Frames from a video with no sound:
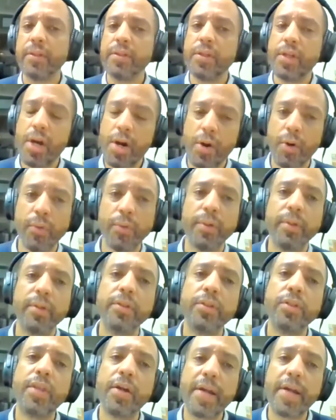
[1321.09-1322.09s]
No,
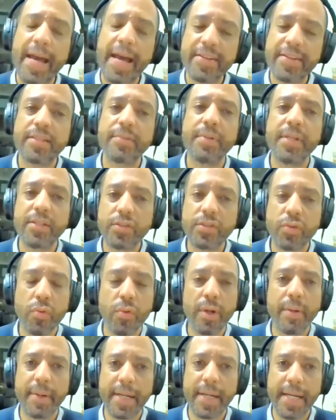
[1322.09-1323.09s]
there has to be a
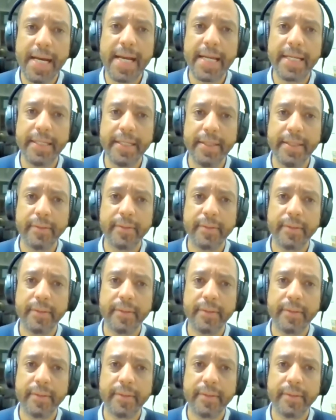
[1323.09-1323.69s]
story behind it.